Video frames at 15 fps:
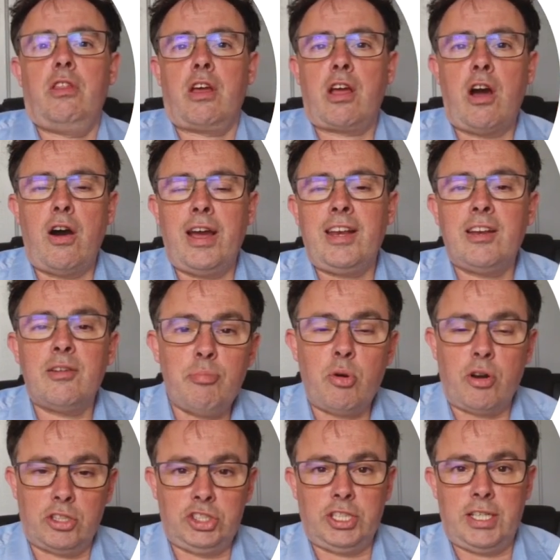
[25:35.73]
a kind
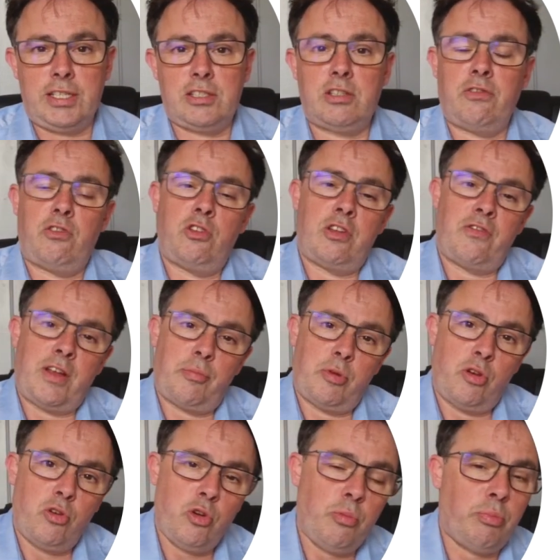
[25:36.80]
of project. So if you're
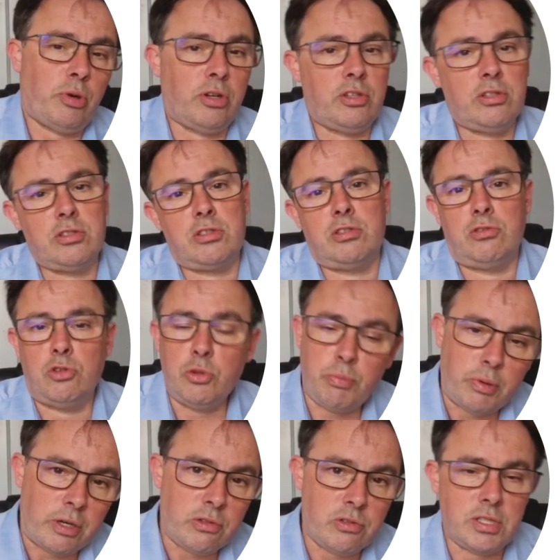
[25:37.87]
developing a new product, a
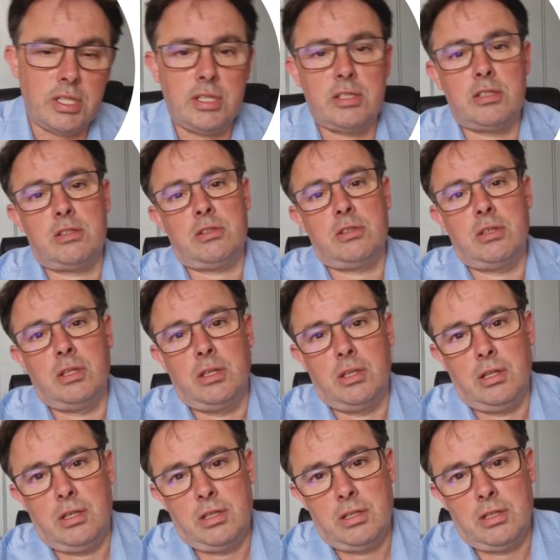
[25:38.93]
new process,